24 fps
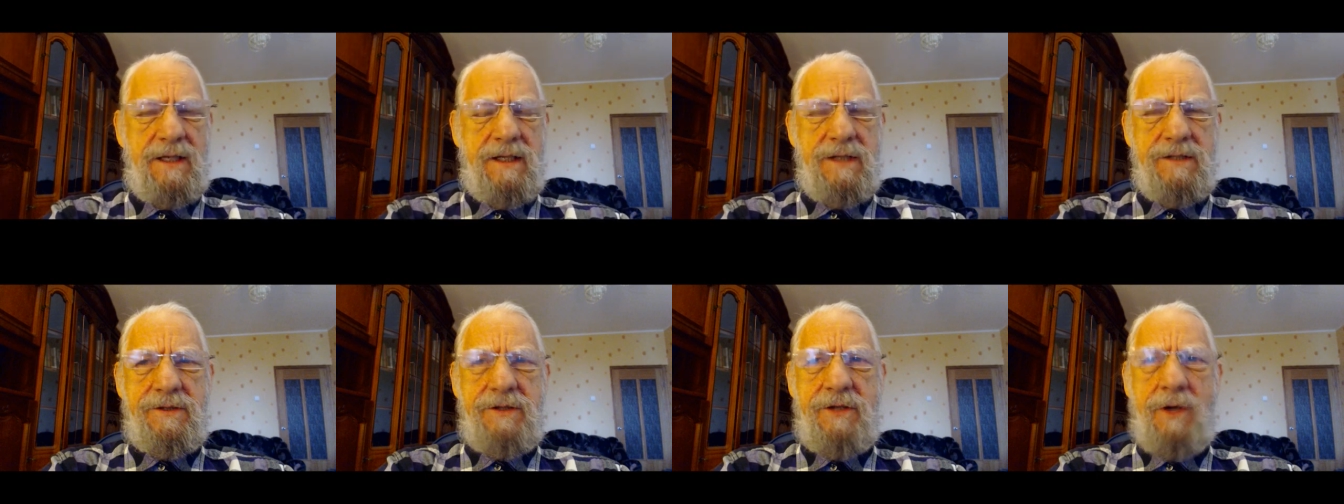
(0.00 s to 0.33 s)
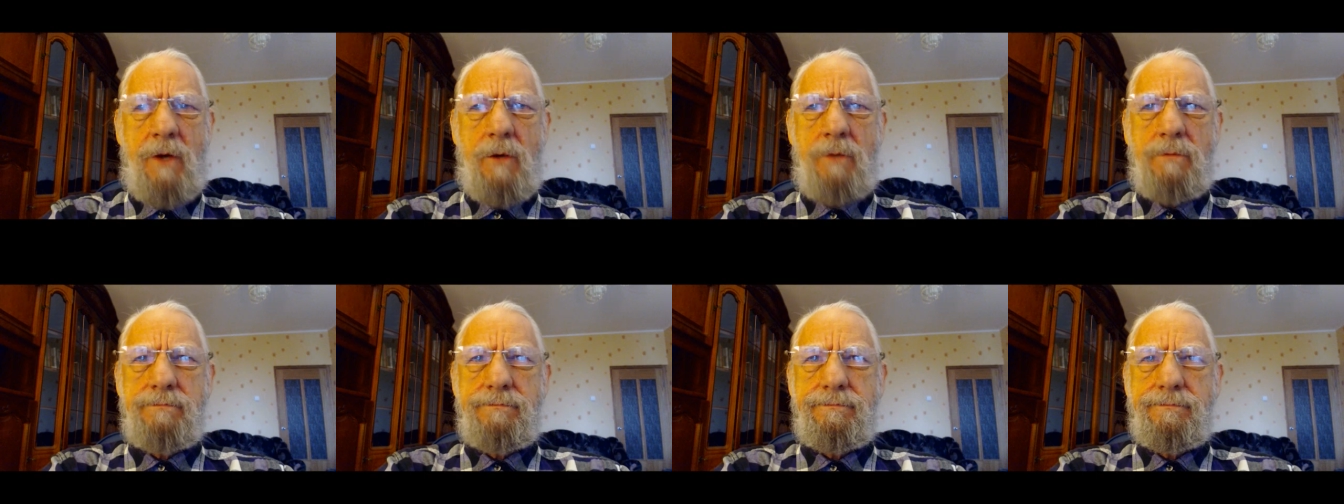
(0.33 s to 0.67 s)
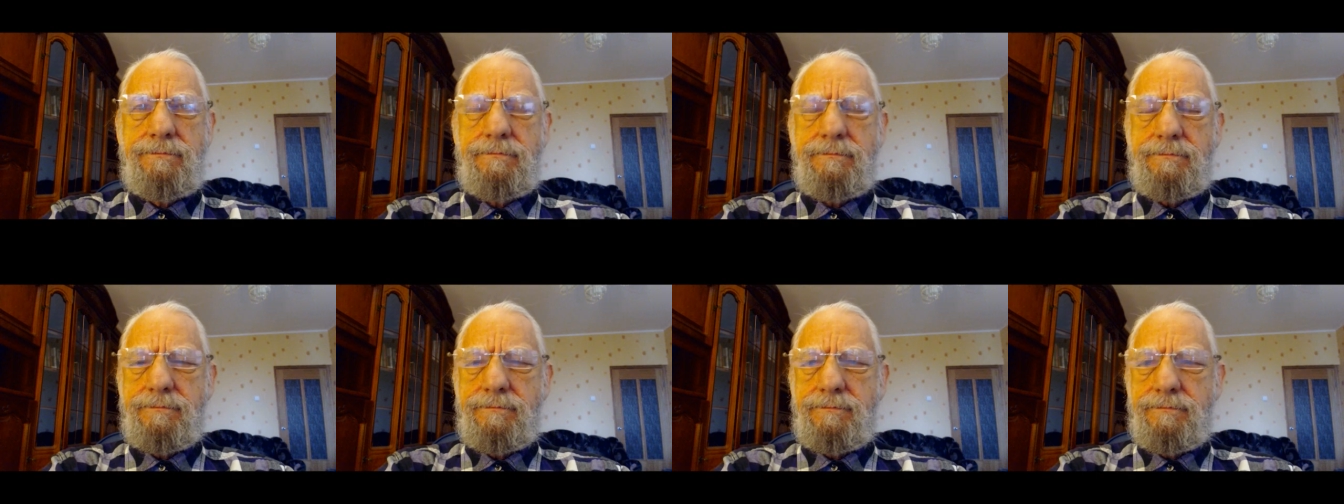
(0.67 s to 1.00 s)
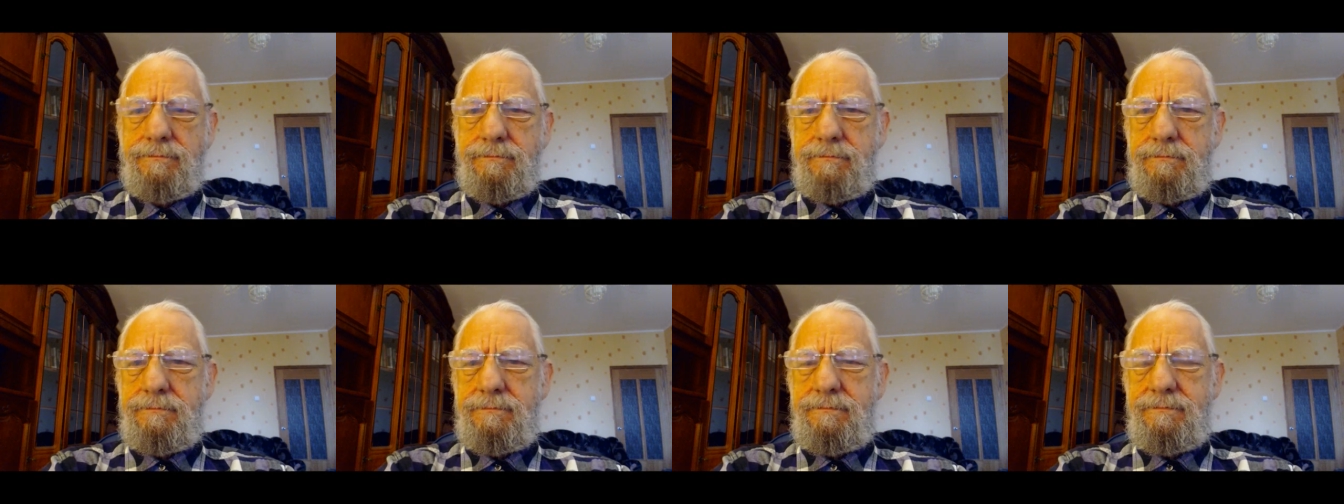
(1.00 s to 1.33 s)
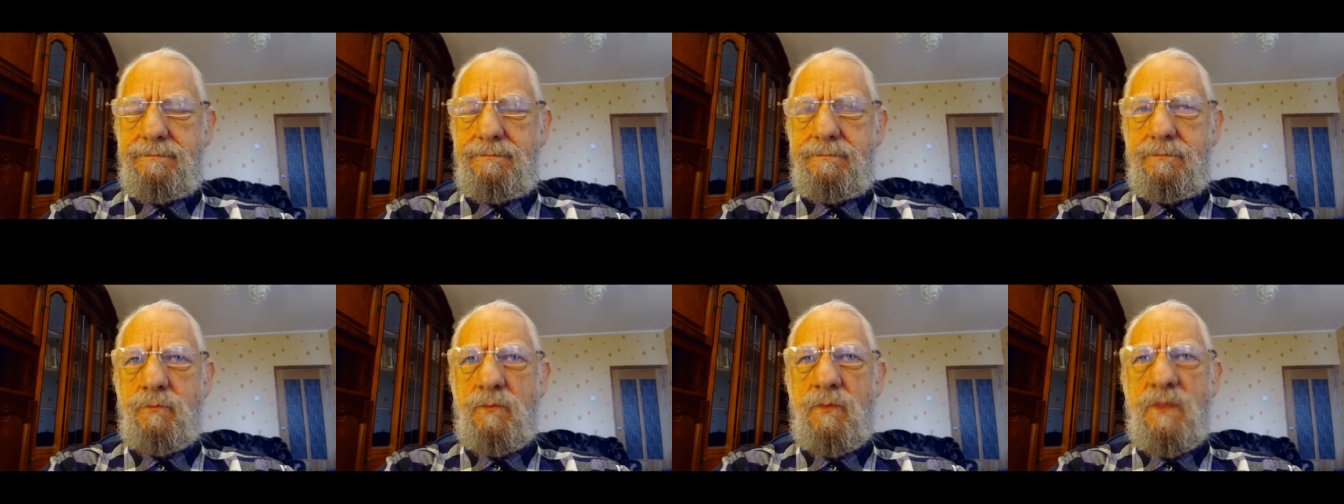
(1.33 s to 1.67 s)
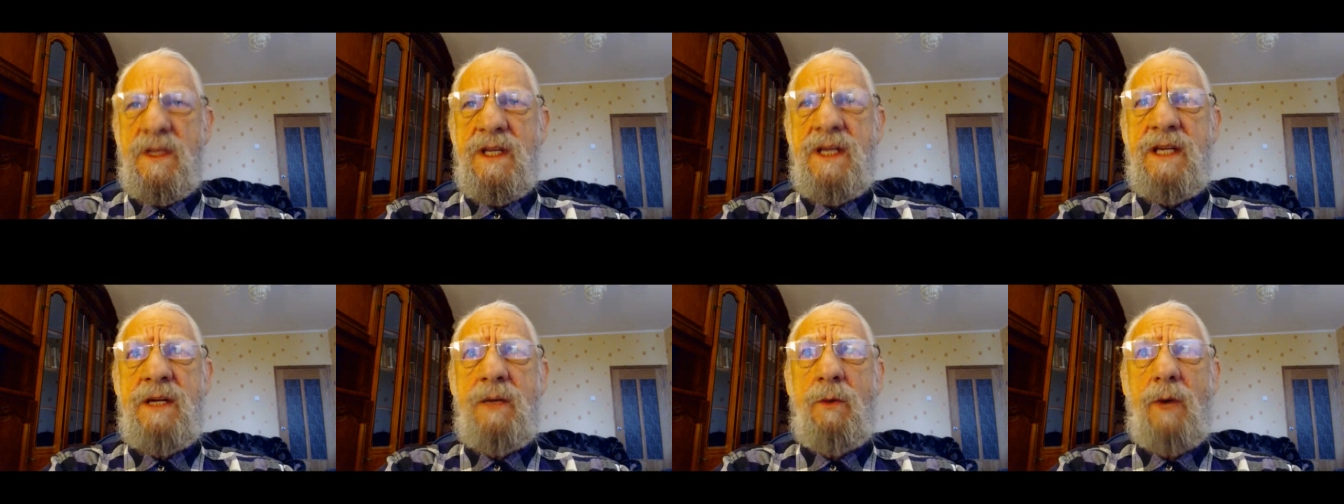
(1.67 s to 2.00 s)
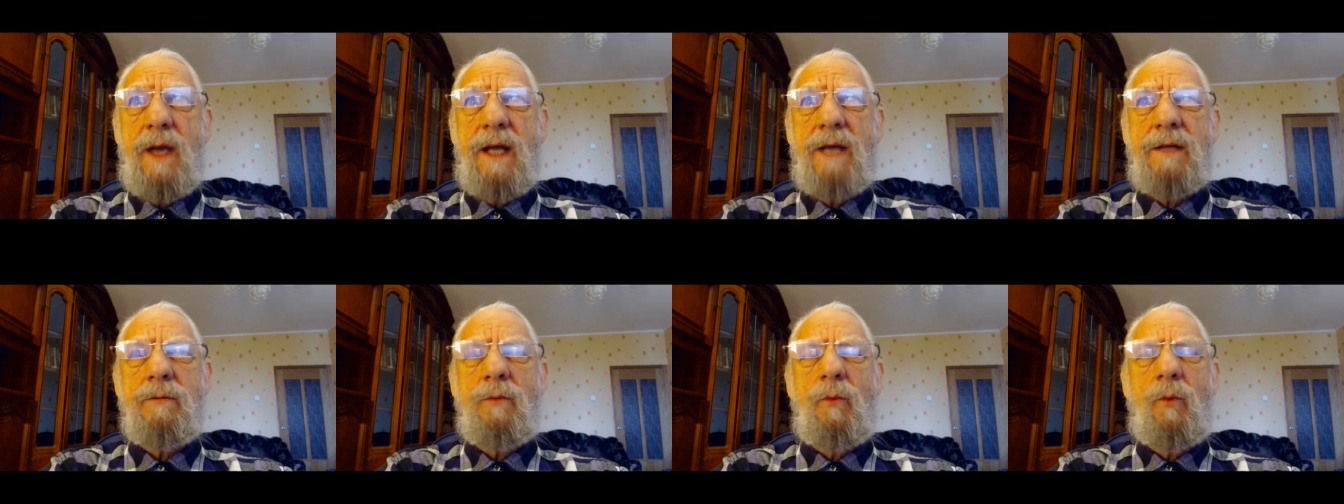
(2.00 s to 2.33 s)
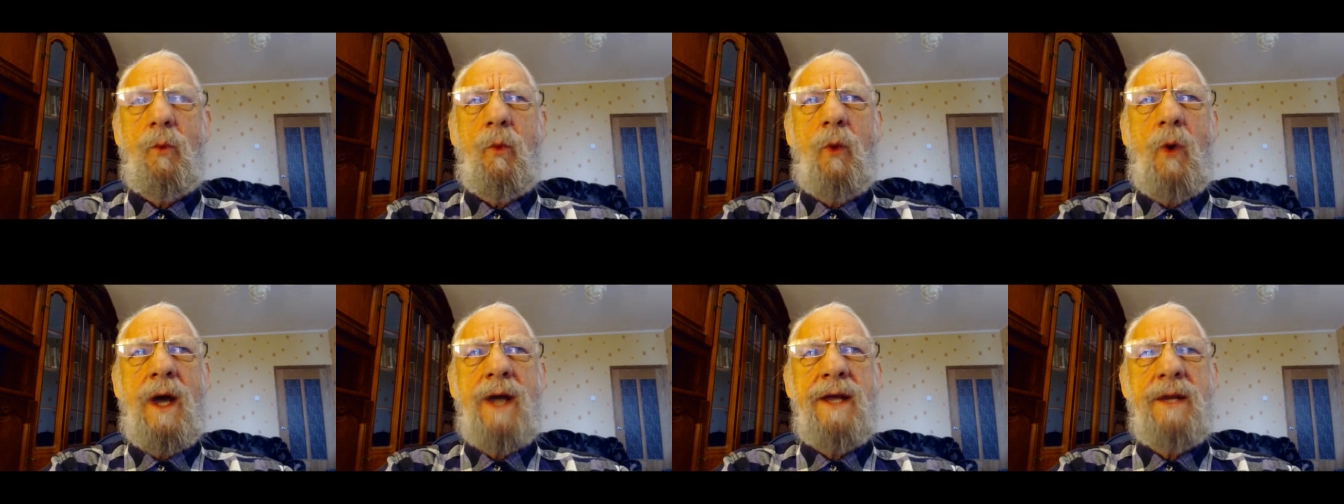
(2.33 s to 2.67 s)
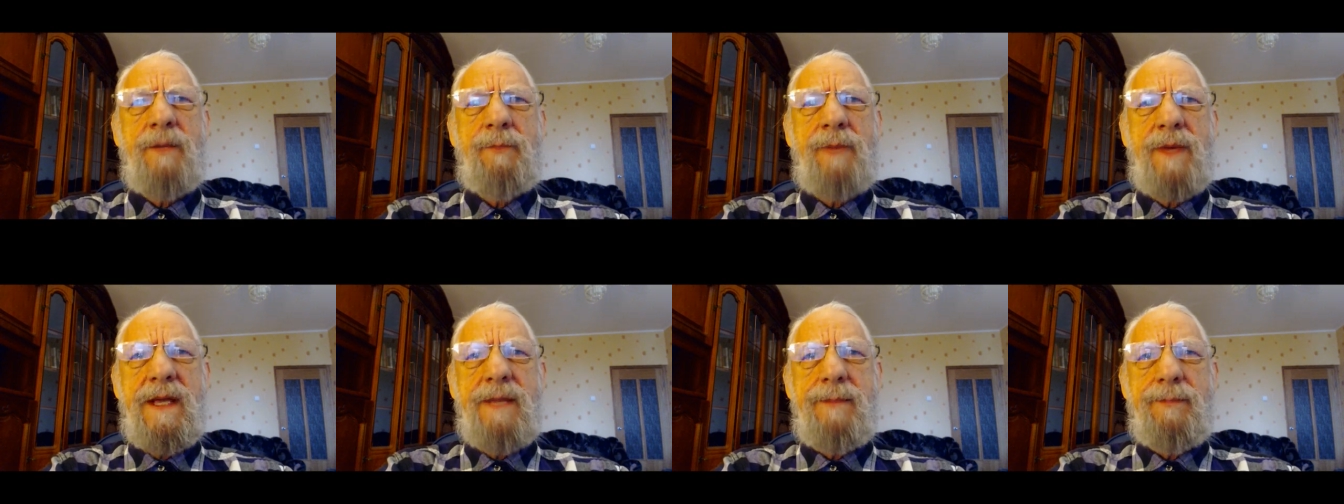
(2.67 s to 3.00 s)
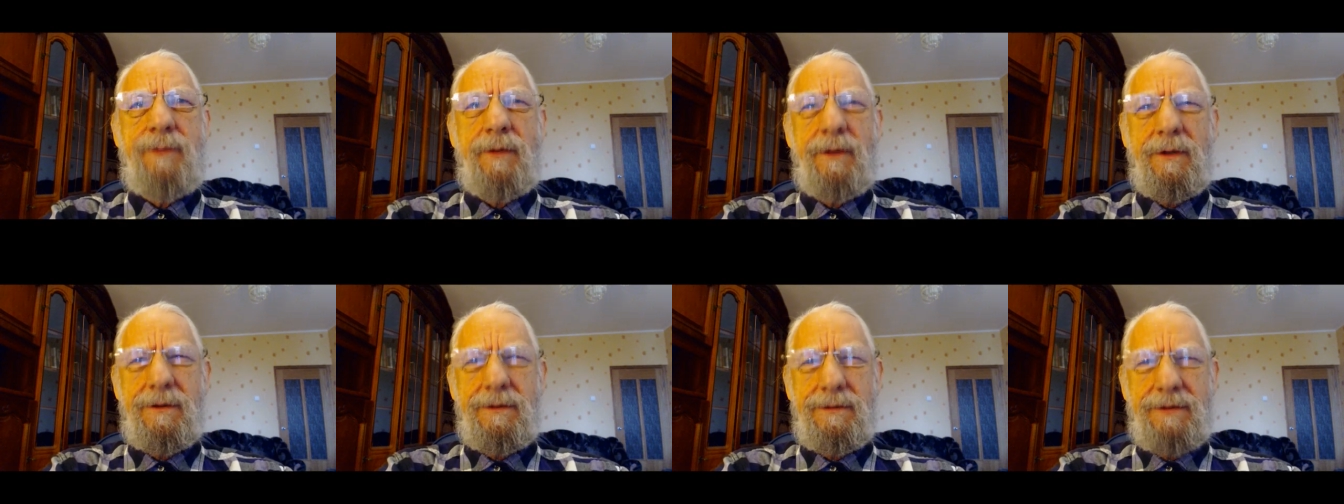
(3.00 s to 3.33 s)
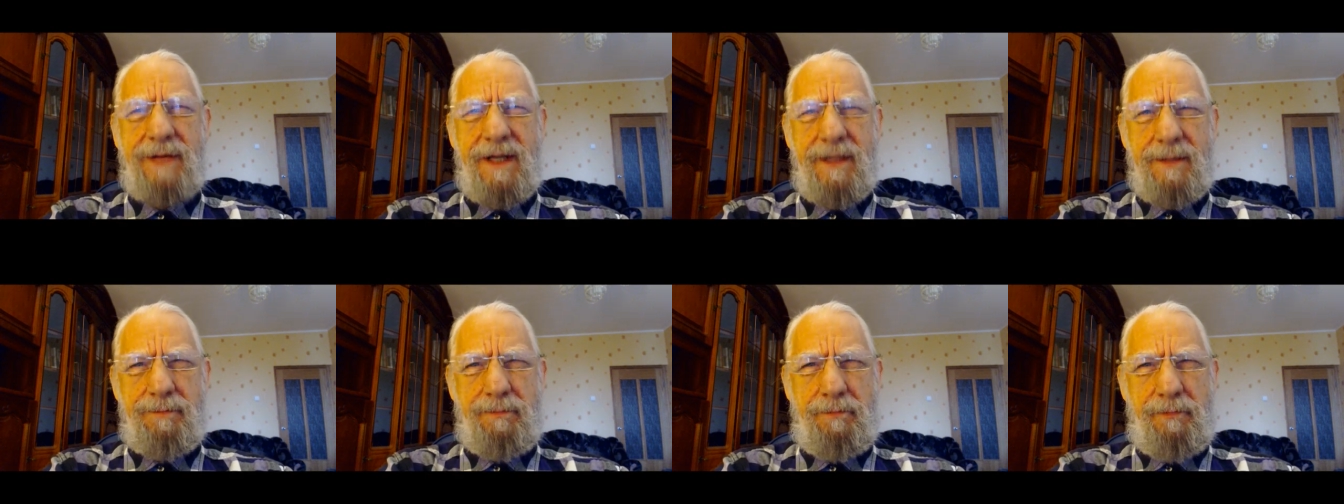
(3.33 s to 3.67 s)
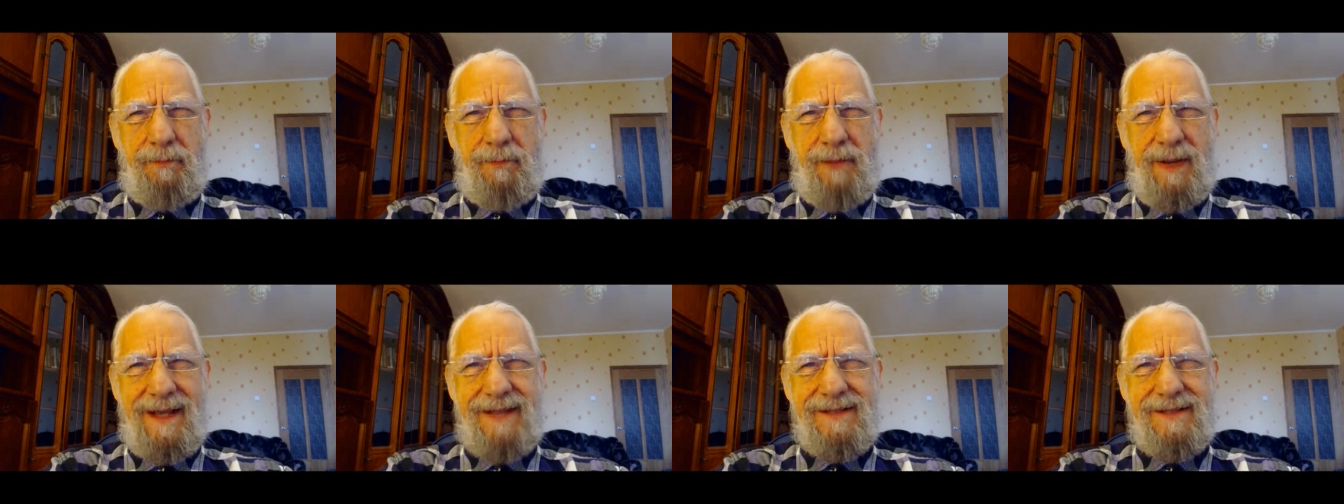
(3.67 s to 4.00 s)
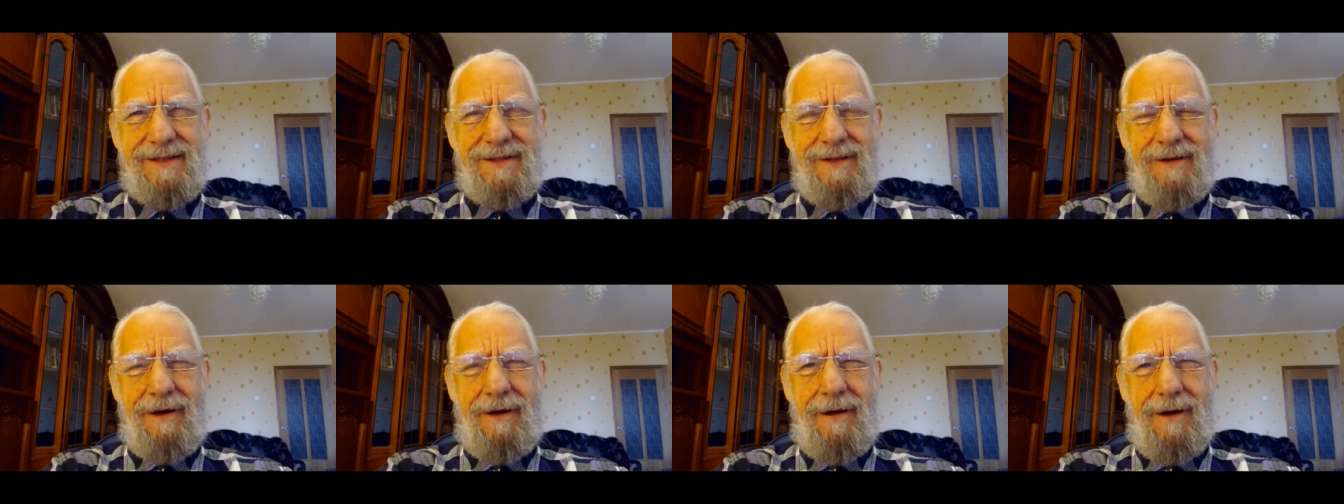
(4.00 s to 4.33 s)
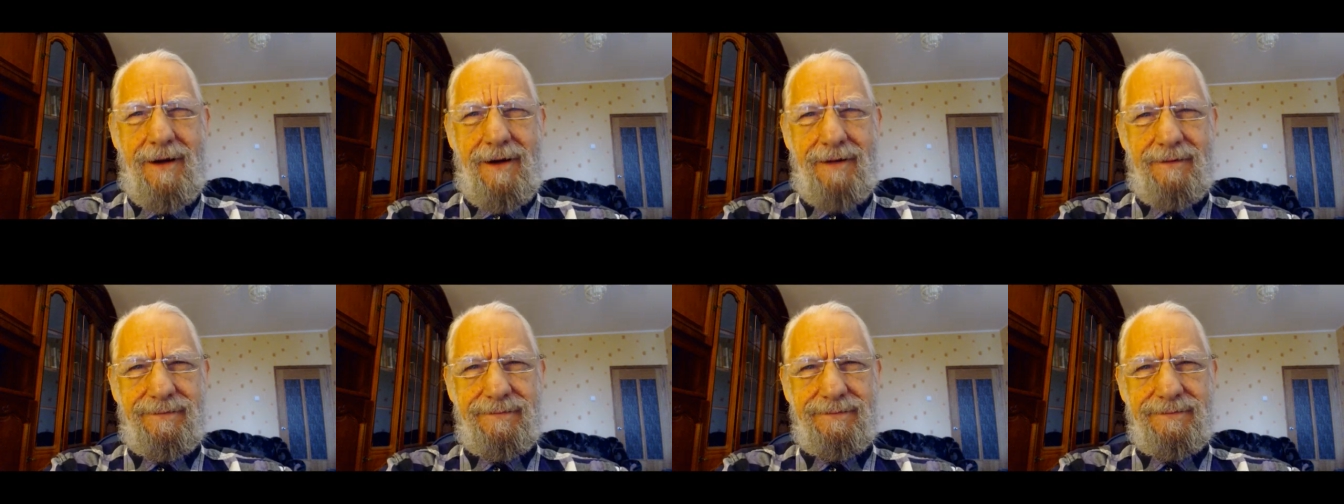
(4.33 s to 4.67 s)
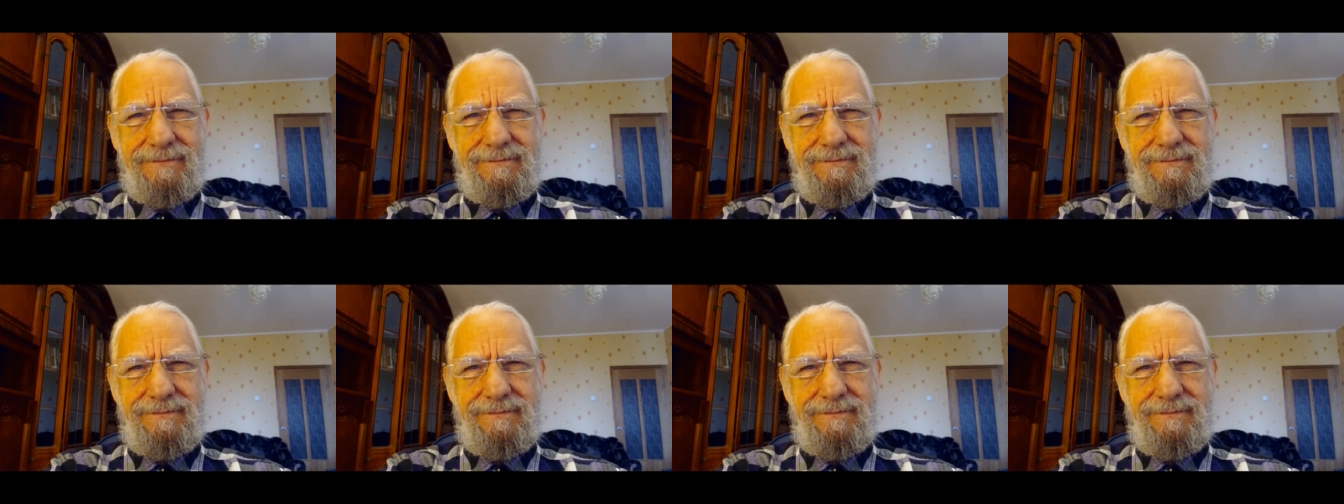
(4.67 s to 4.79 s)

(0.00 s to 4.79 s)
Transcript: So, anyway, why do people get pissed off?